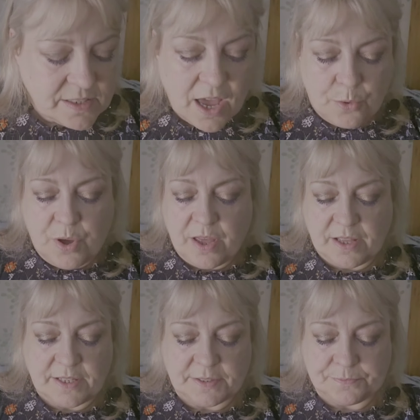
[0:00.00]
So
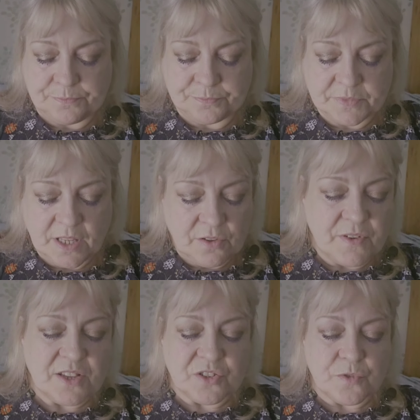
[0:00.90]

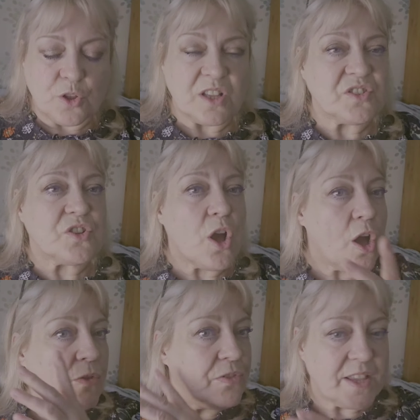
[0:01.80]
first of all, I'll
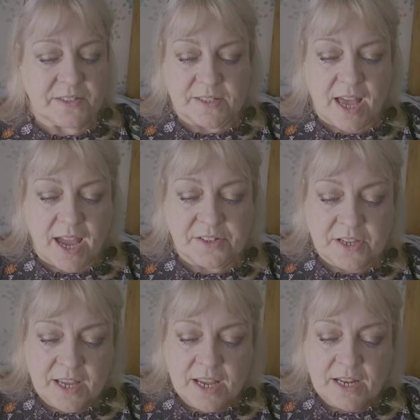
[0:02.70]
start on this
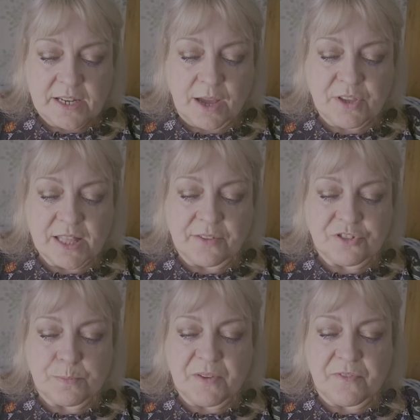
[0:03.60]
side. Now you'll
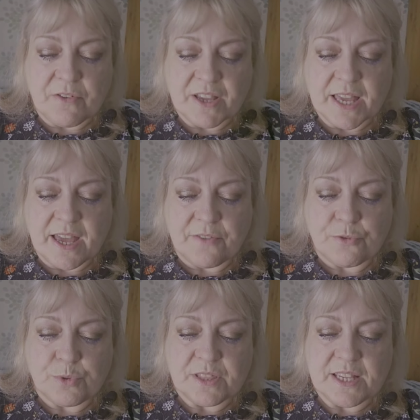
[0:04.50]
have to be very
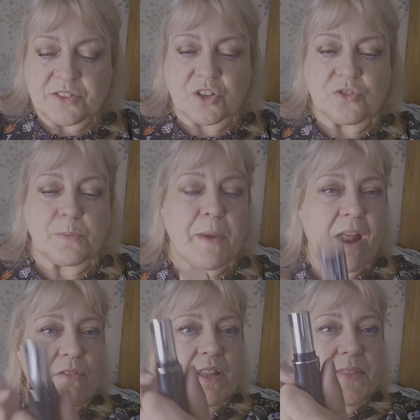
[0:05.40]
careful with these because
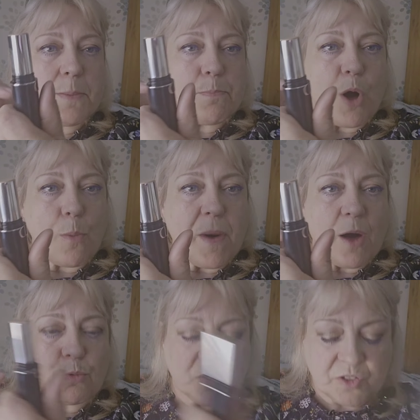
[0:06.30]
apparently they pop
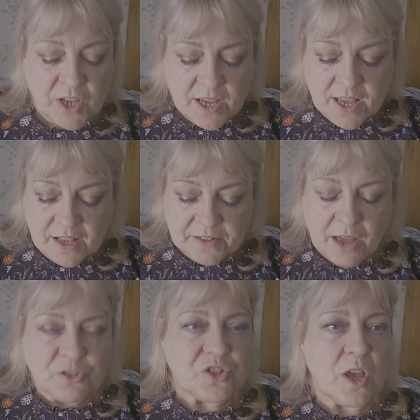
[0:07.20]
out.
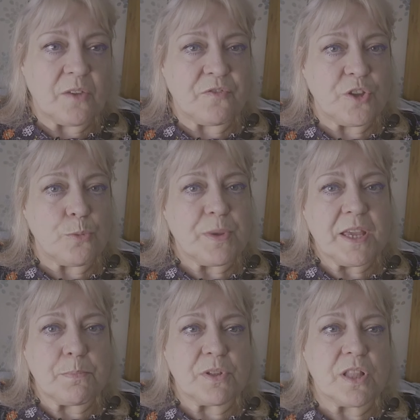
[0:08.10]
Now a few
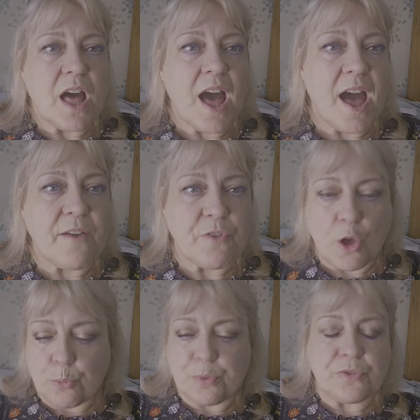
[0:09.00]
people have
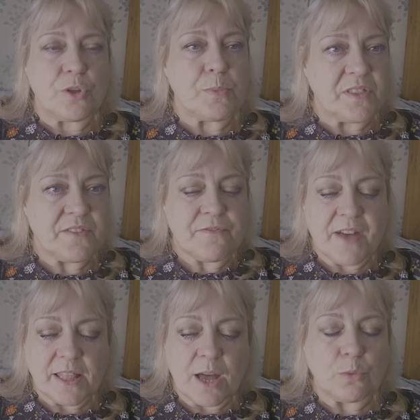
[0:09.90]
opened them and they
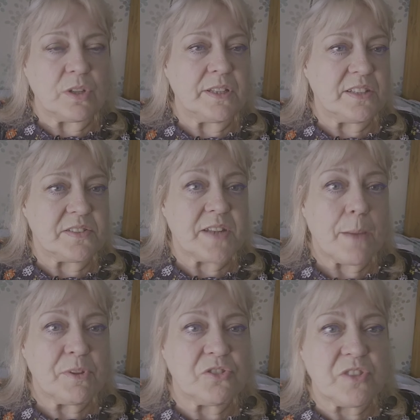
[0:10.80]
fell out and it's
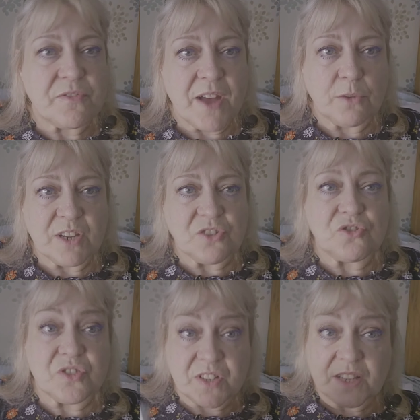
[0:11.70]
damaged the
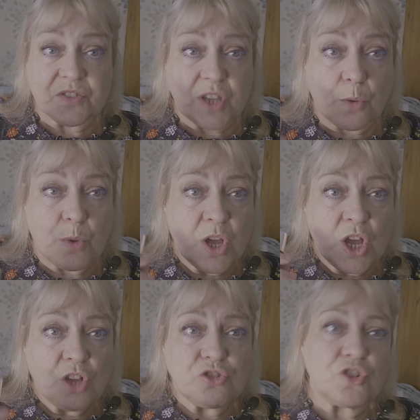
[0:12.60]
foundation stick. So
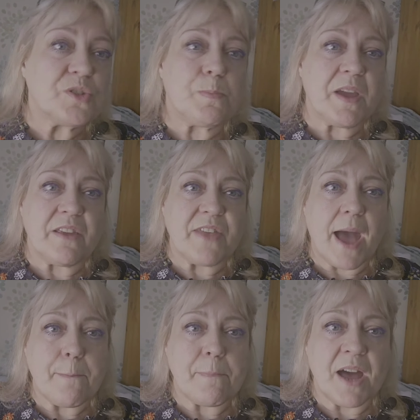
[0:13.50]
just bear
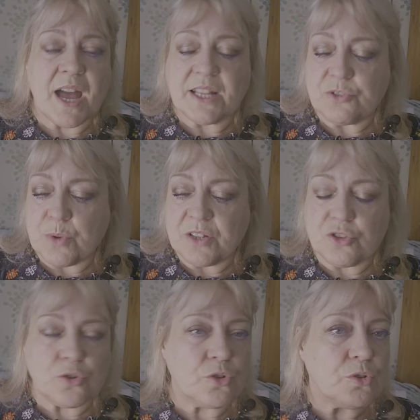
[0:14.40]
that in mind
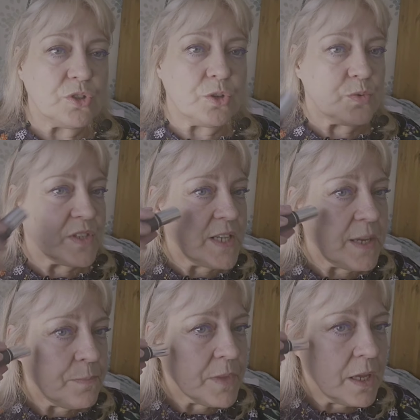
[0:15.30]
when you're using
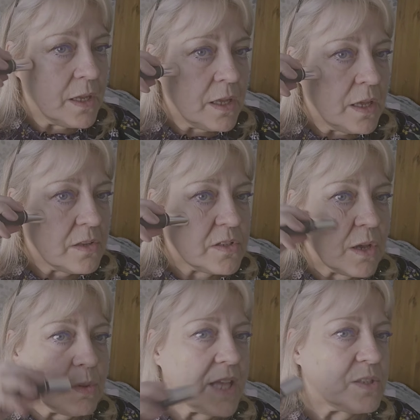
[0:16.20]
it.
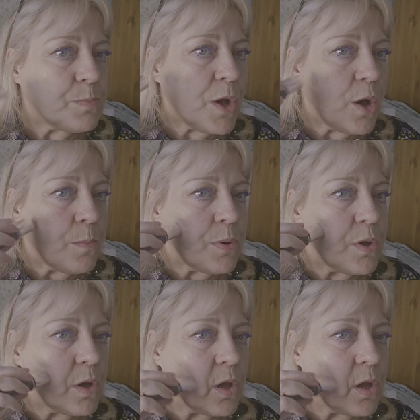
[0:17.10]
So let's pop